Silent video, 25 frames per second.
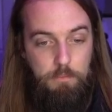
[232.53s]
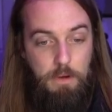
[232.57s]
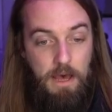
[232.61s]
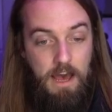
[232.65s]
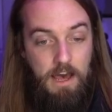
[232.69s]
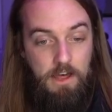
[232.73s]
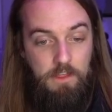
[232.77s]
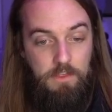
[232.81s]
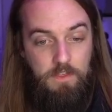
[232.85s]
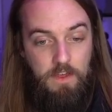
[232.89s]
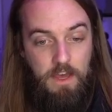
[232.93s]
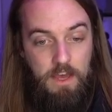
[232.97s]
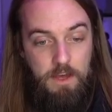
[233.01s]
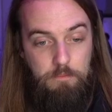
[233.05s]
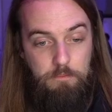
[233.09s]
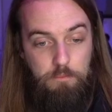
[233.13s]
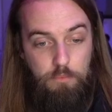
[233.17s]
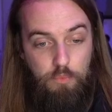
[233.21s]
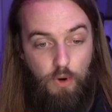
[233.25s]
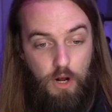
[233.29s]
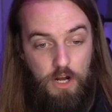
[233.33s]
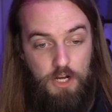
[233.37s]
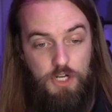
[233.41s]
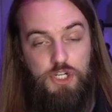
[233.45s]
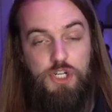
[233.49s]
Bath and
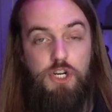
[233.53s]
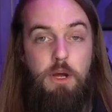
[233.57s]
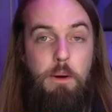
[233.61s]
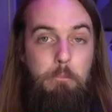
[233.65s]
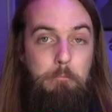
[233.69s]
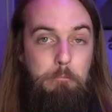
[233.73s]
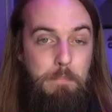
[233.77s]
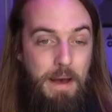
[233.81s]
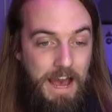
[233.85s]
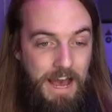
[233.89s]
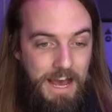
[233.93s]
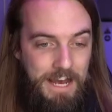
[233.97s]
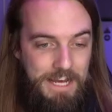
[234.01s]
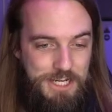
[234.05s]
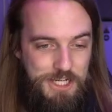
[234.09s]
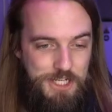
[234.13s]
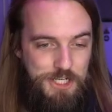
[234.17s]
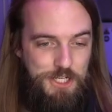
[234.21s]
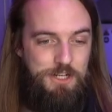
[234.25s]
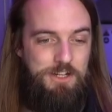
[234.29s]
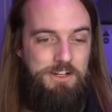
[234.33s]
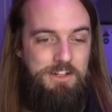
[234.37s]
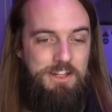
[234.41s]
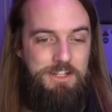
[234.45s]
Brush Bash.